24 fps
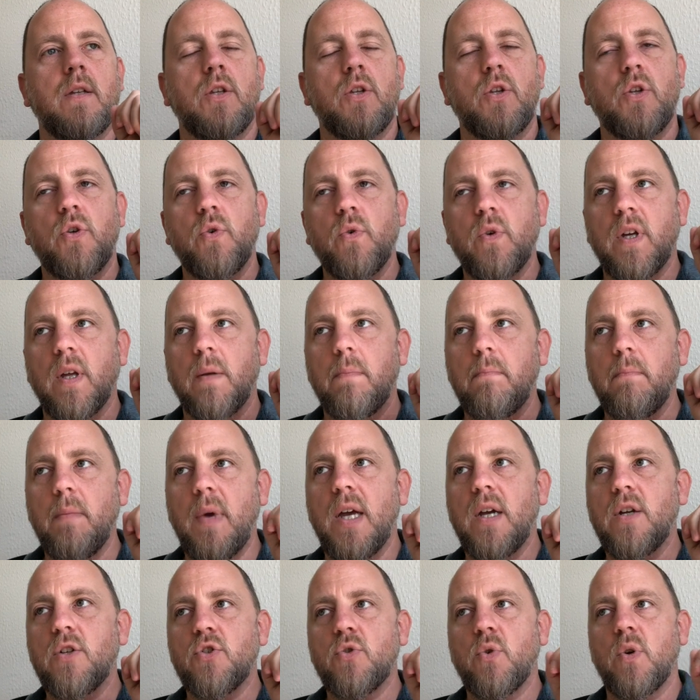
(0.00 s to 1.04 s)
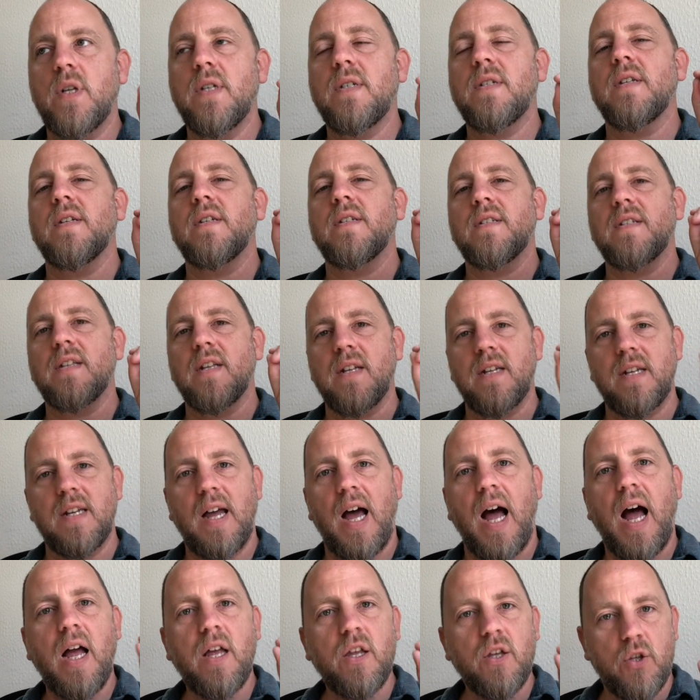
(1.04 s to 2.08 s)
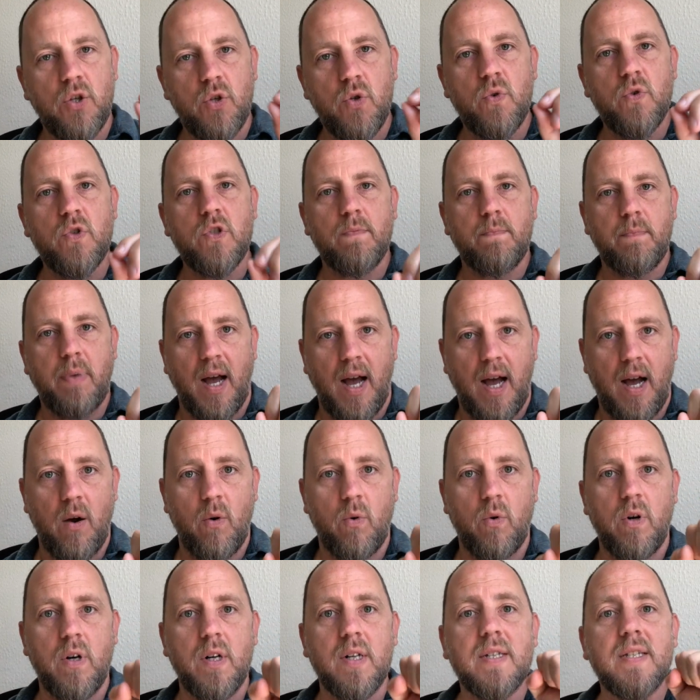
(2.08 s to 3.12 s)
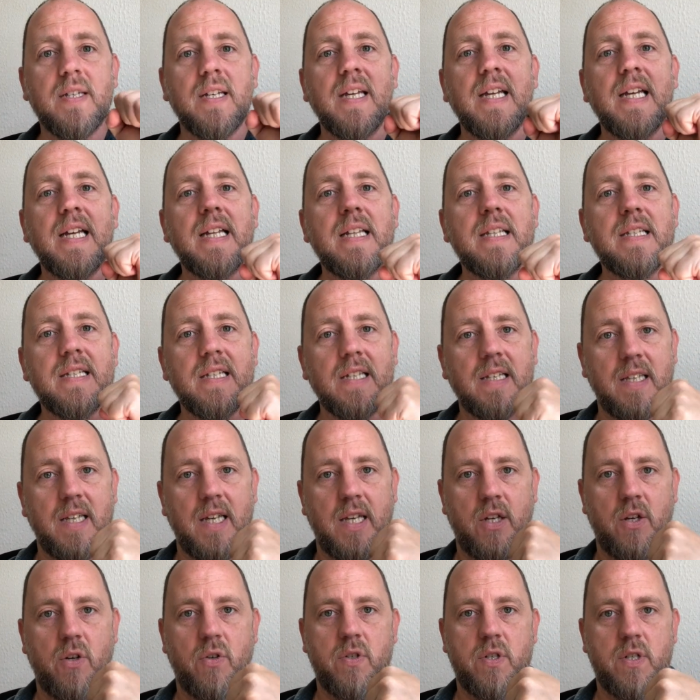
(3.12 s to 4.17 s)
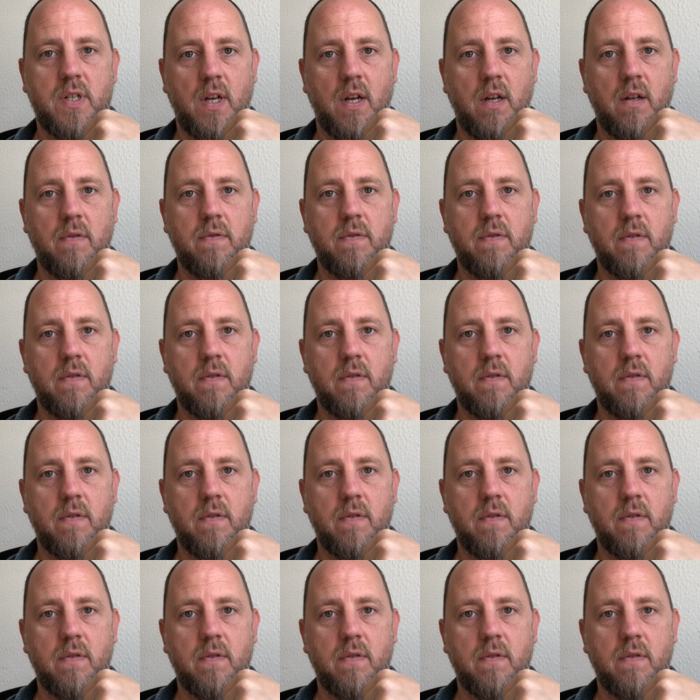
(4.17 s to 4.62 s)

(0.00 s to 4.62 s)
You can make choices to not use power to insulate yourself